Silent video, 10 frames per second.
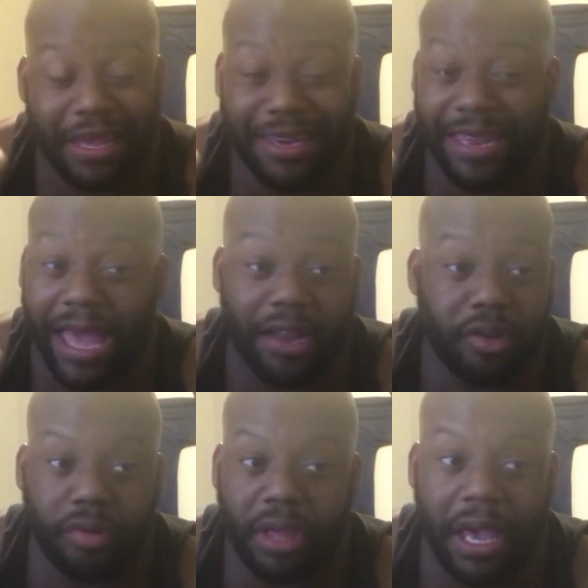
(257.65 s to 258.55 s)
can Dak
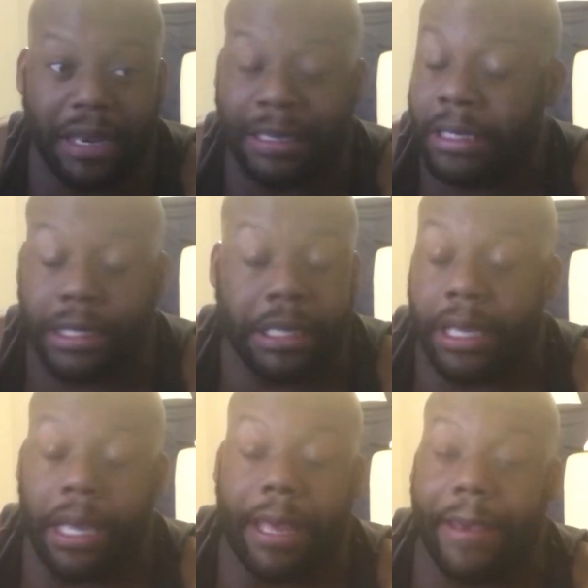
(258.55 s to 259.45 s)
do that?
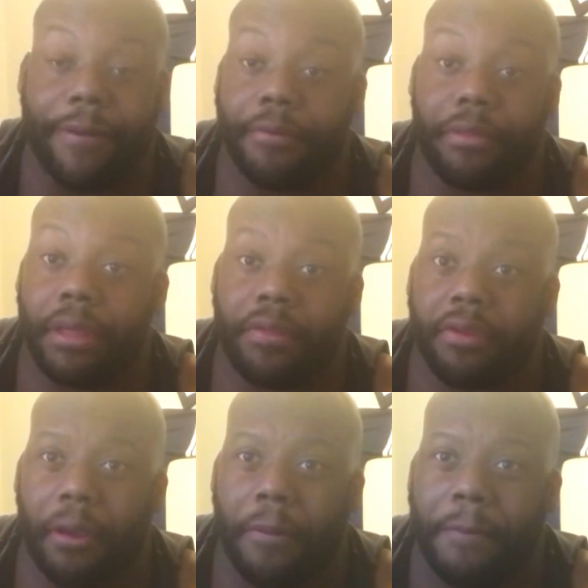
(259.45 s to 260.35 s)
I don't think
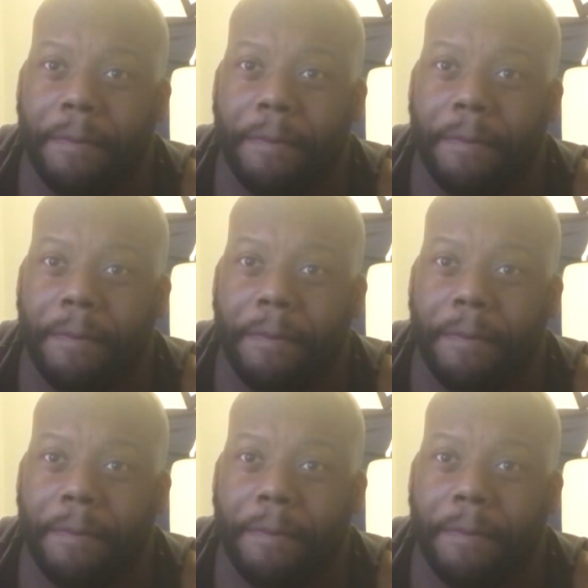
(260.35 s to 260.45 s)
so.